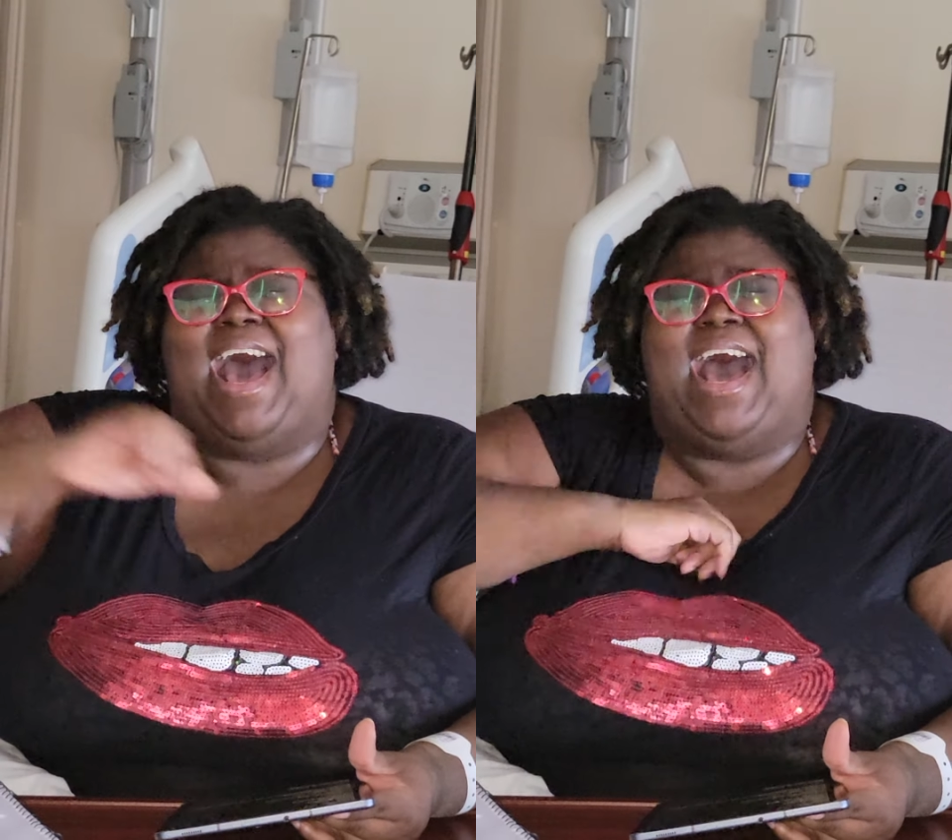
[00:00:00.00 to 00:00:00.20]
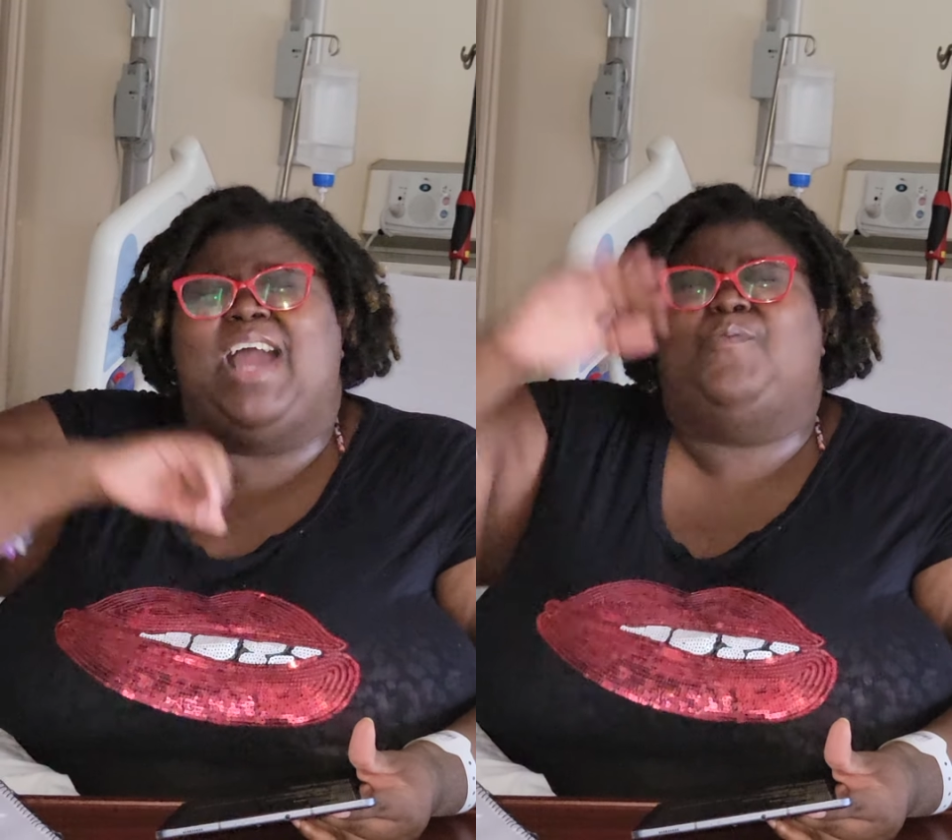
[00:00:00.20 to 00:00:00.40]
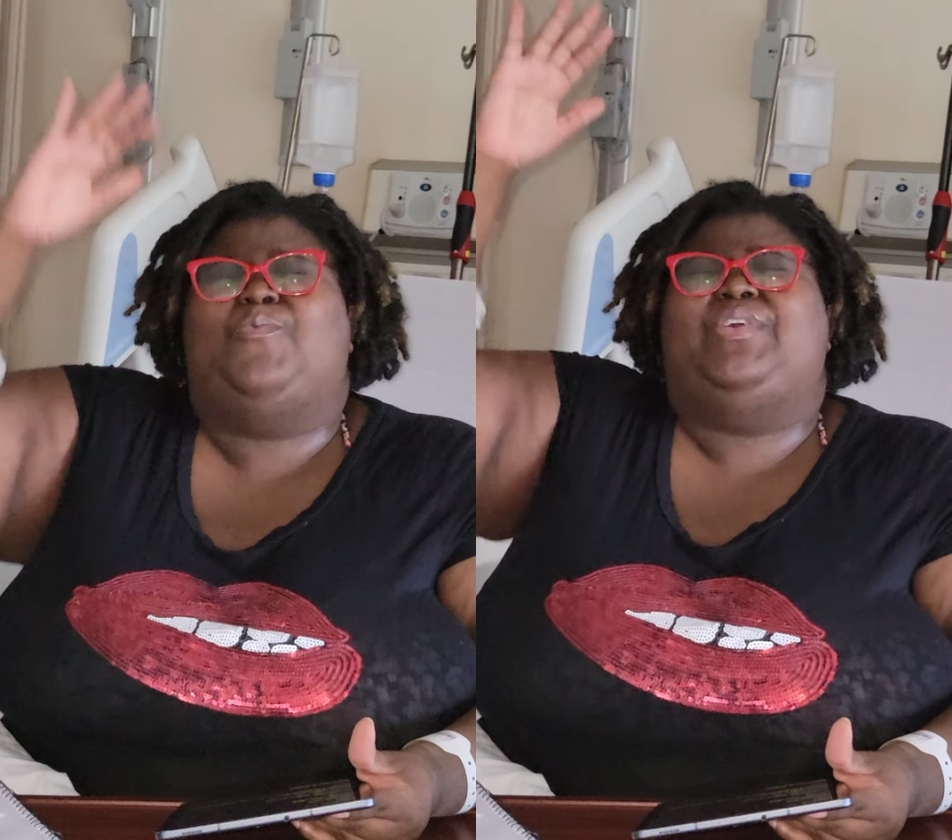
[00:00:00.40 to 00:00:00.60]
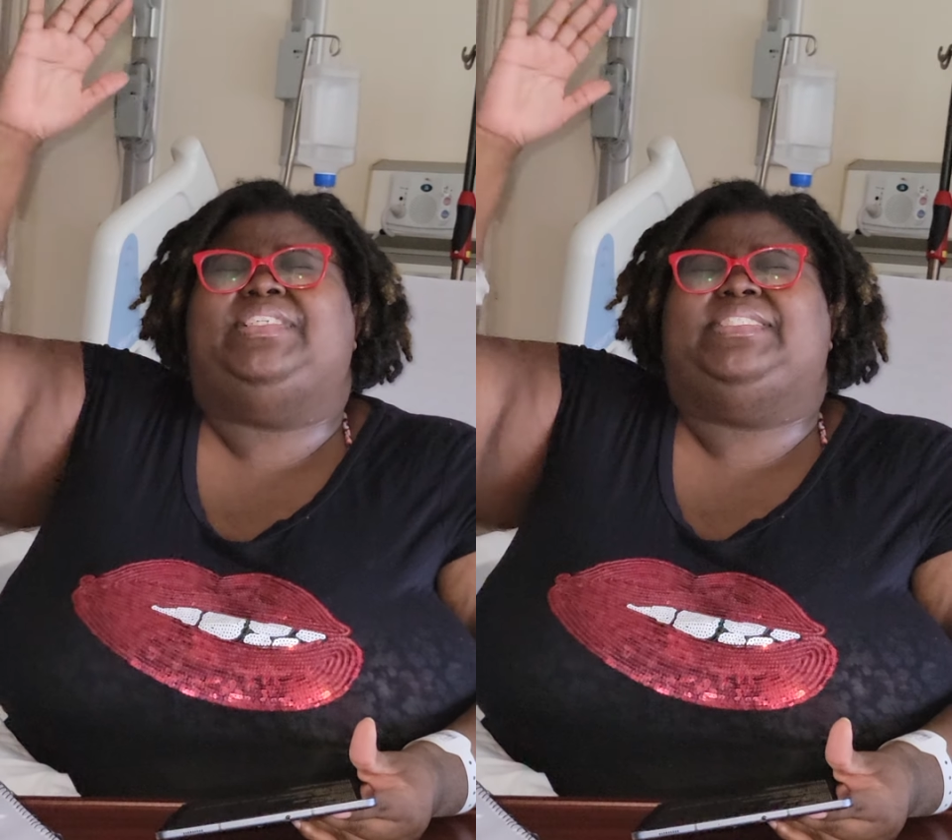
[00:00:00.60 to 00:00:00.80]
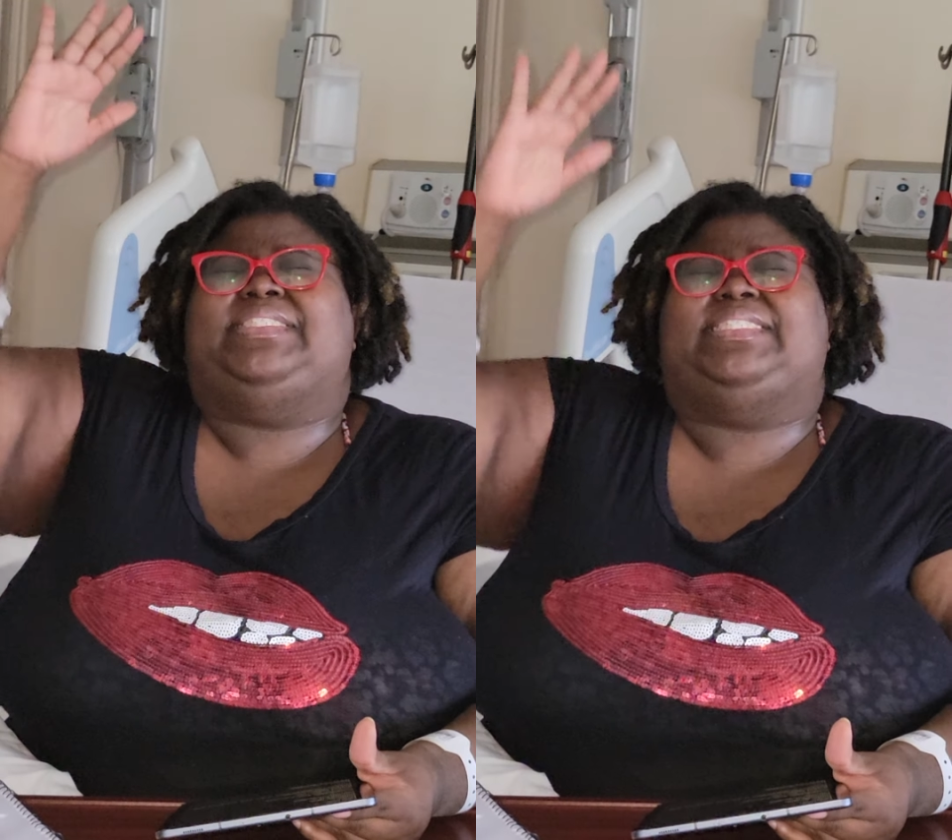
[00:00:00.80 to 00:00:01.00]
I
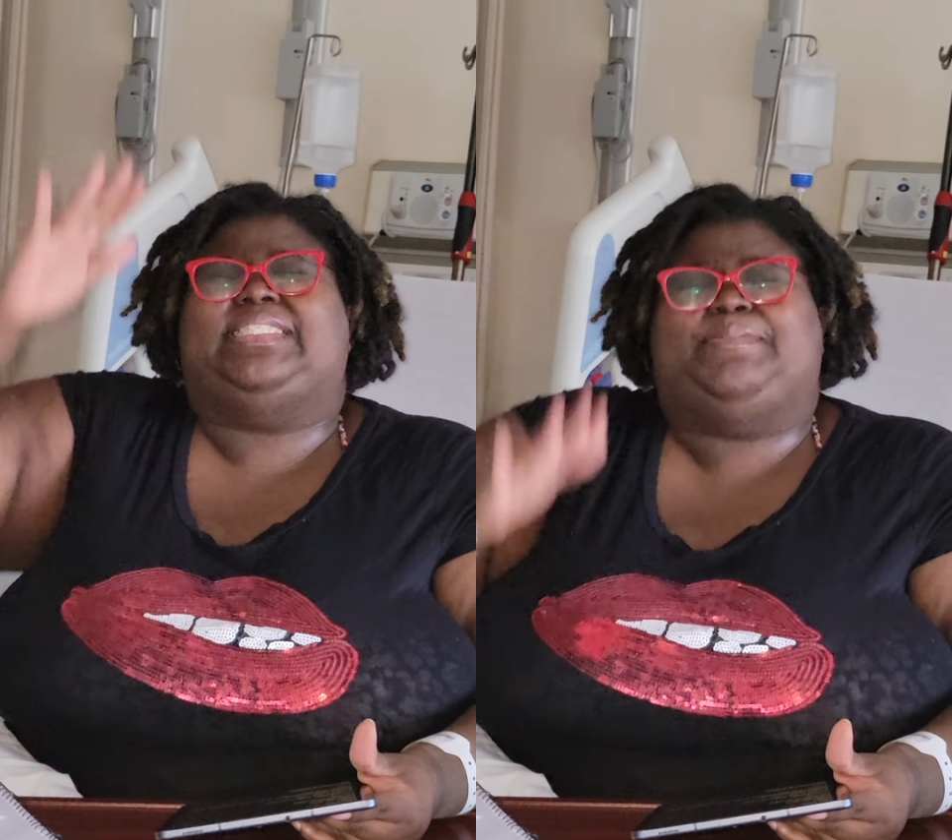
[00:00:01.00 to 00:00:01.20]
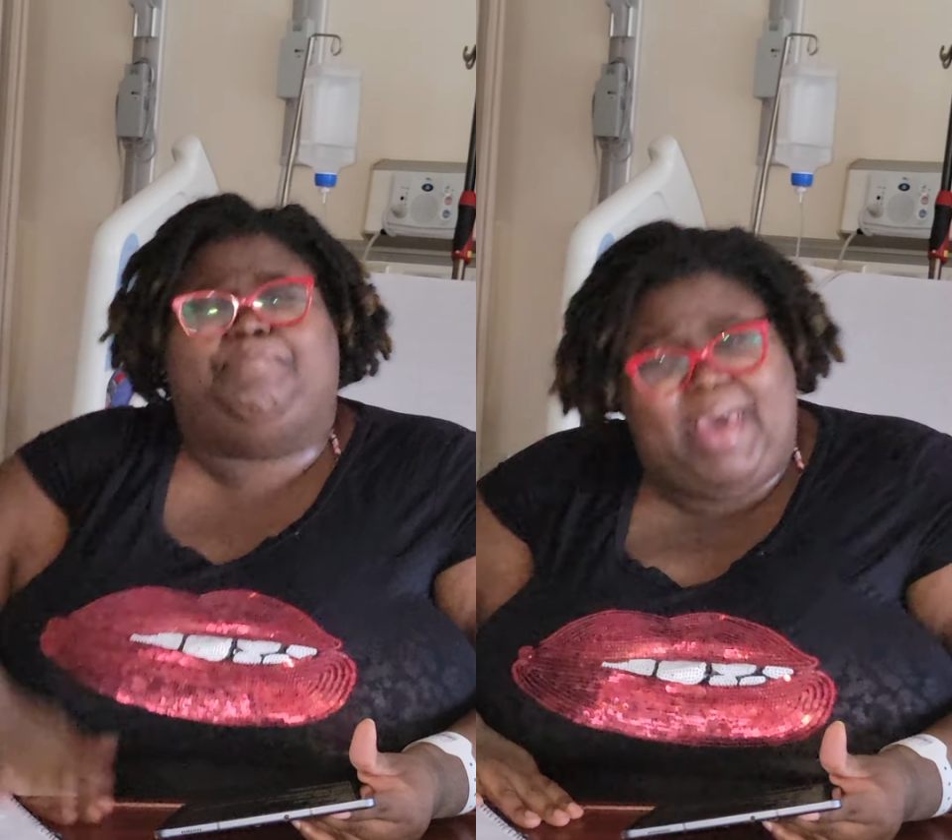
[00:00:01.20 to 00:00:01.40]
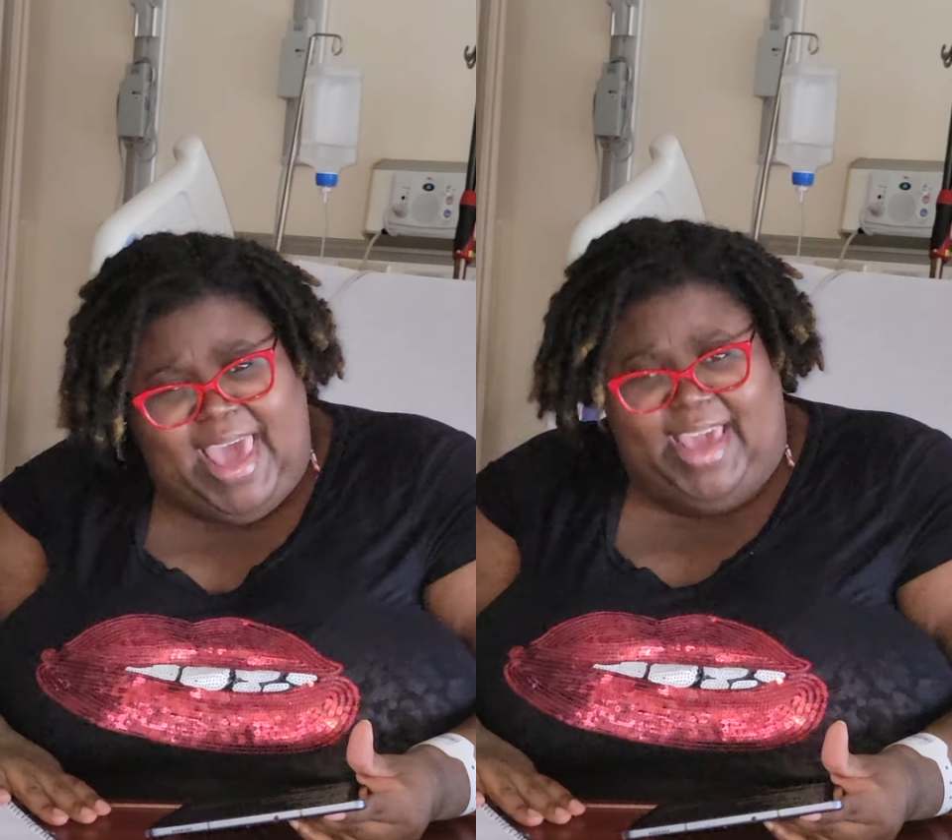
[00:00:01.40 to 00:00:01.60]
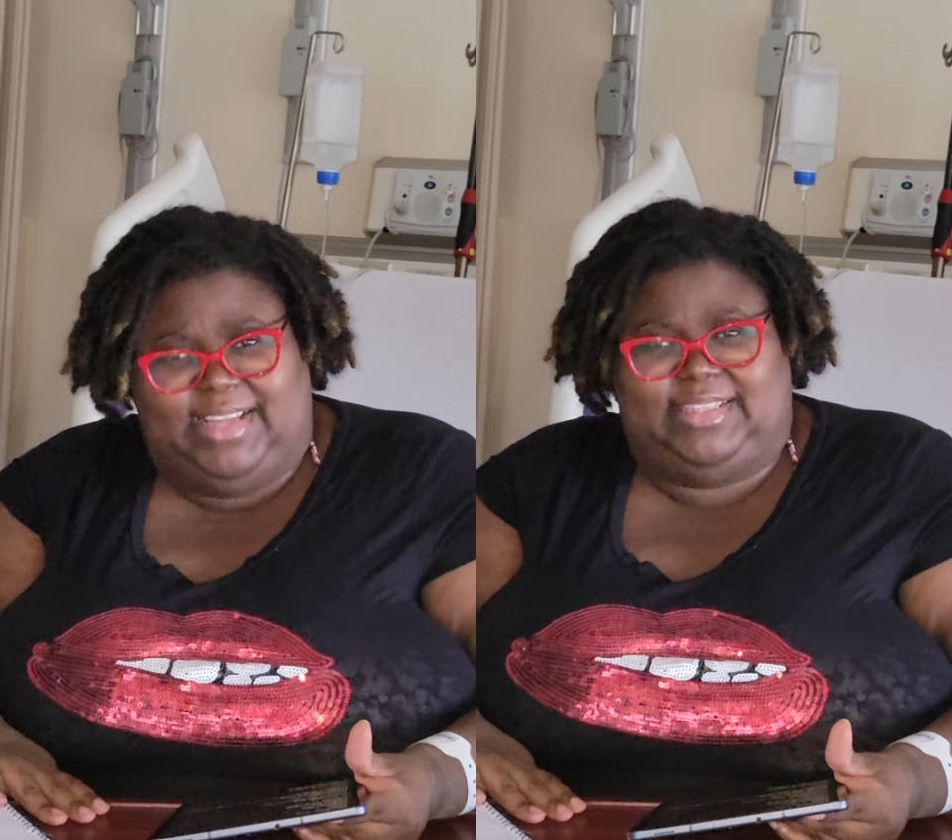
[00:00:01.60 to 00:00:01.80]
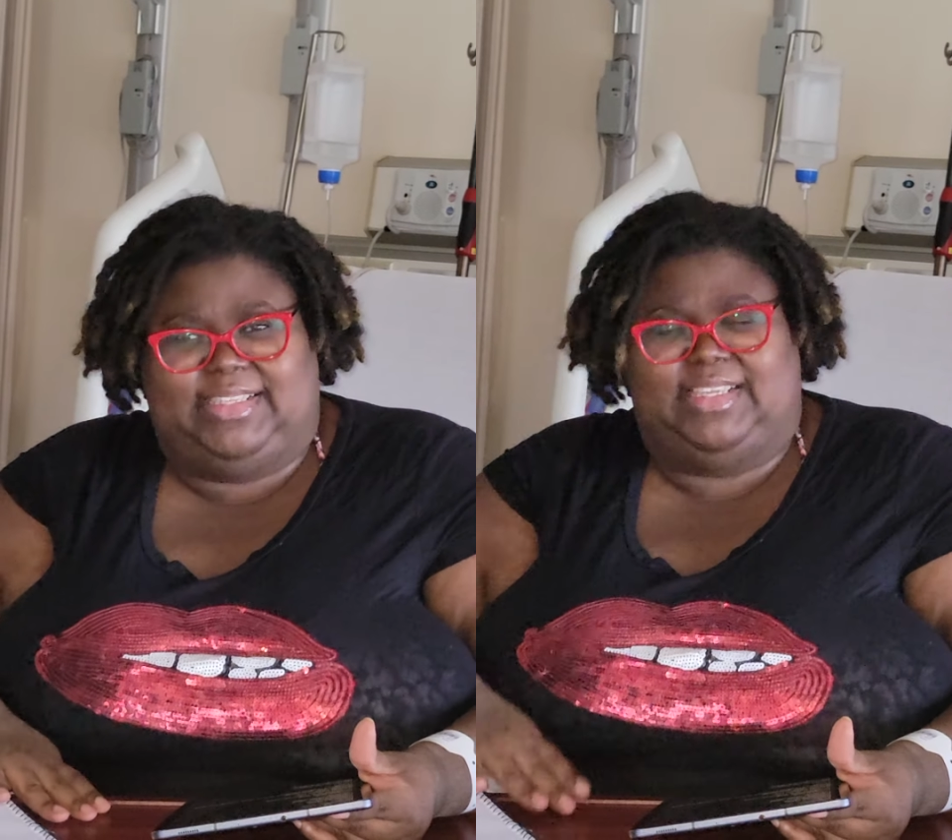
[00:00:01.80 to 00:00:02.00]

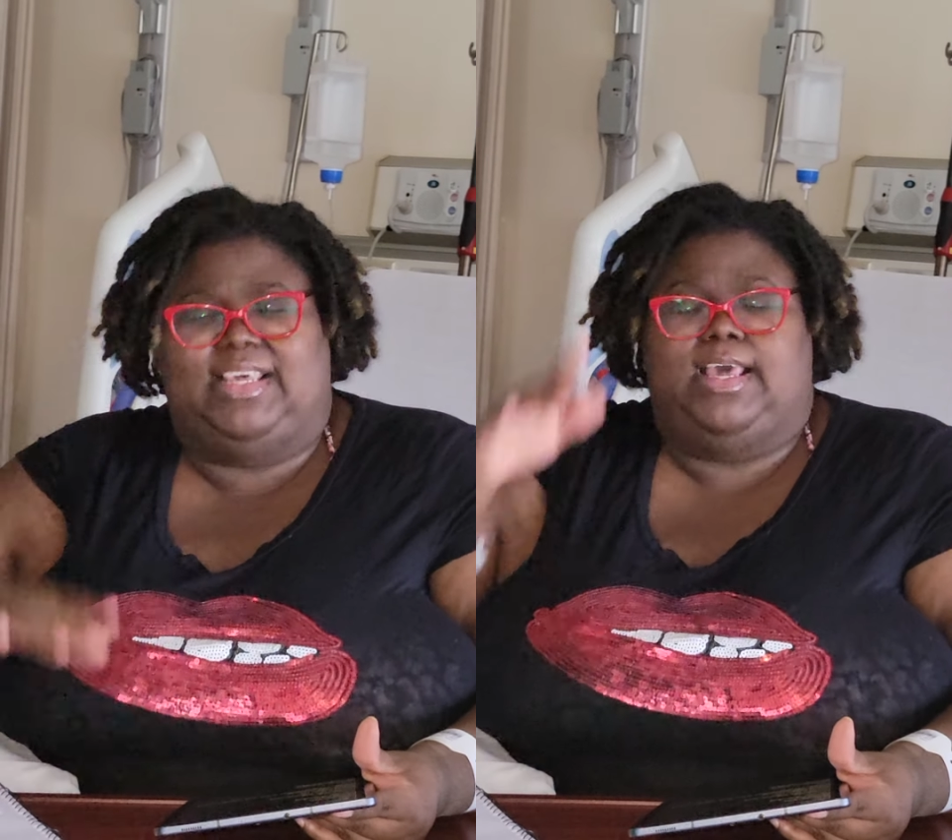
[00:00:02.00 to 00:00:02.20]
respect